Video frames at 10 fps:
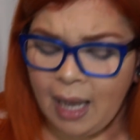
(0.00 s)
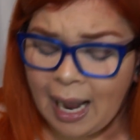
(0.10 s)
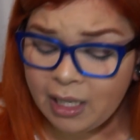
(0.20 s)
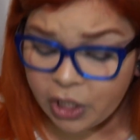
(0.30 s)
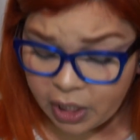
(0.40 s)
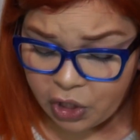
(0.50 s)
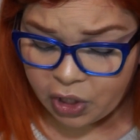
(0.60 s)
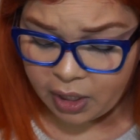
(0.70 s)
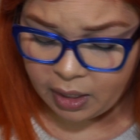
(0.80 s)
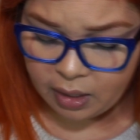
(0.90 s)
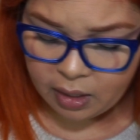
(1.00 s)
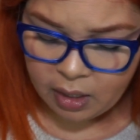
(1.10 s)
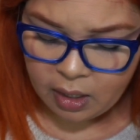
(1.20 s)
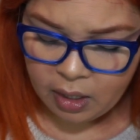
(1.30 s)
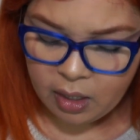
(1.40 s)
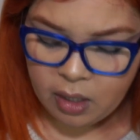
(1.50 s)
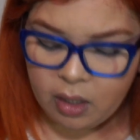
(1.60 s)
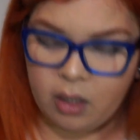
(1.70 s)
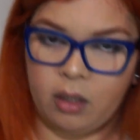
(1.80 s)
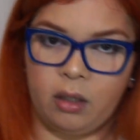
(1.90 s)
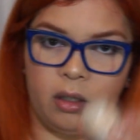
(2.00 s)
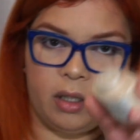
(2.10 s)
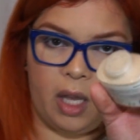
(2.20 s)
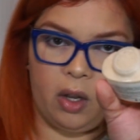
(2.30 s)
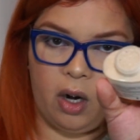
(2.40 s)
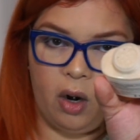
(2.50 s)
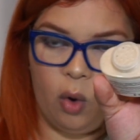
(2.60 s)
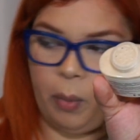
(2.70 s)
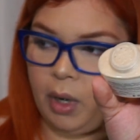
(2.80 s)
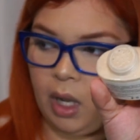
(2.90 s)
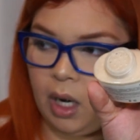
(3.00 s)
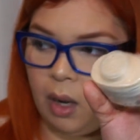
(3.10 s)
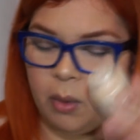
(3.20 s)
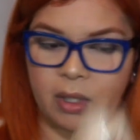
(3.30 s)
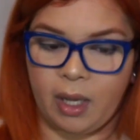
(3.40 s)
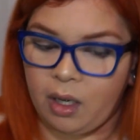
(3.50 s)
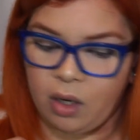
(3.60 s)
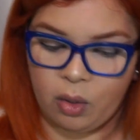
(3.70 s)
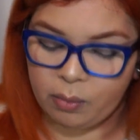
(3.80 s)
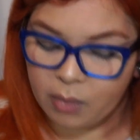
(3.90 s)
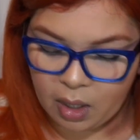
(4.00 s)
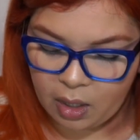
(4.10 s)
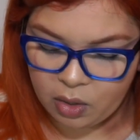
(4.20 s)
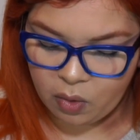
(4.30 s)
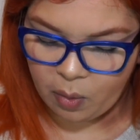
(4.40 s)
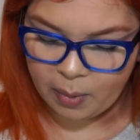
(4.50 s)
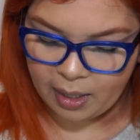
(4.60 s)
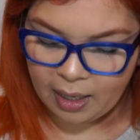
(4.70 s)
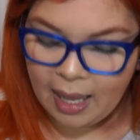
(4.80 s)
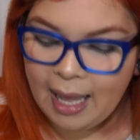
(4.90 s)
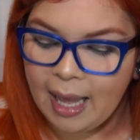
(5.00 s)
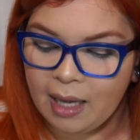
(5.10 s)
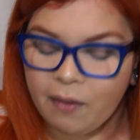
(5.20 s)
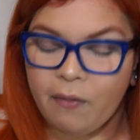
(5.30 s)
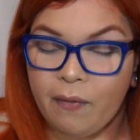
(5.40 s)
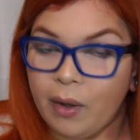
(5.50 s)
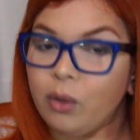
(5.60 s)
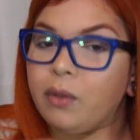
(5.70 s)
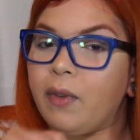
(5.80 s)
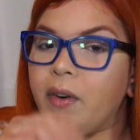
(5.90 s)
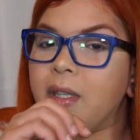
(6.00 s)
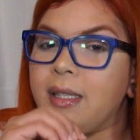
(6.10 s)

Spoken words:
I touched it because I couldn't open it, and I was like, nope, I need to open it. And it felt very